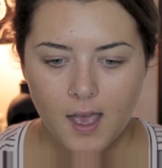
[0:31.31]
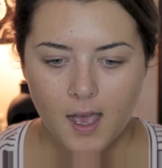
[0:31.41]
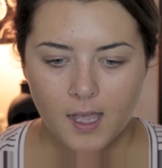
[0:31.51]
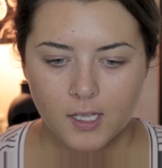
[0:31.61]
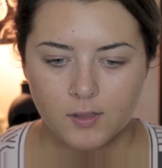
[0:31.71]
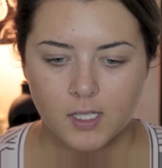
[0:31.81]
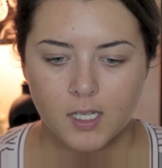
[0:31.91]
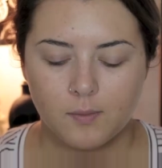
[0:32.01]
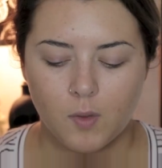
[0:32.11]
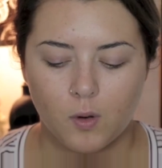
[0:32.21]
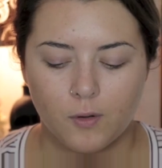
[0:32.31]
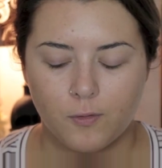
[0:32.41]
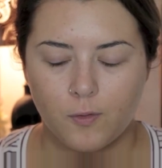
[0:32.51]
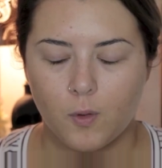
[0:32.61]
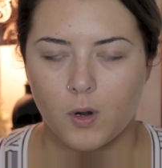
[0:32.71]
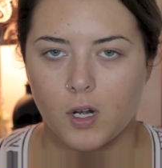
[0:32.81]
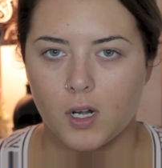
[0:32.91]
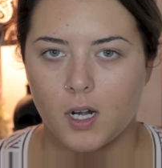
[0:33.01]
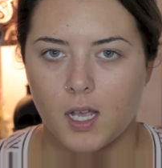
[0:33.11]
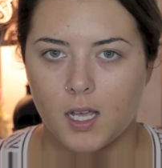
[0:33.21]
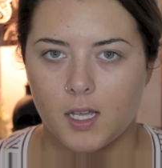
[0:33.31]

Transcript: I use it more for